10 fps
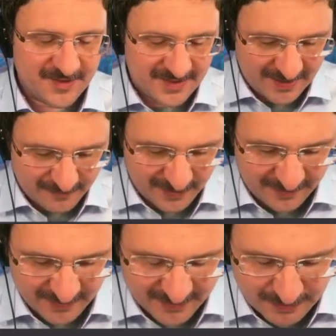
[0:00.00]
thankfully
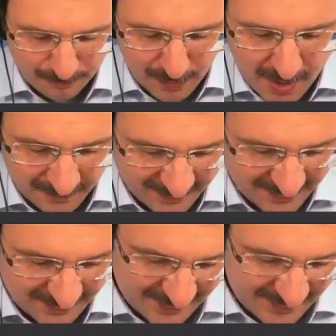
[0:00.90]
very simple,
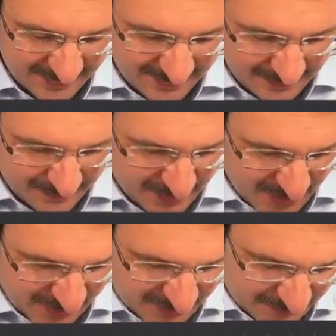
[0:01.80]

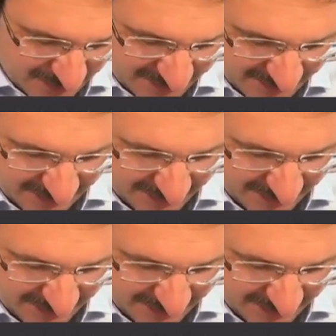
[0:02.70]
because basically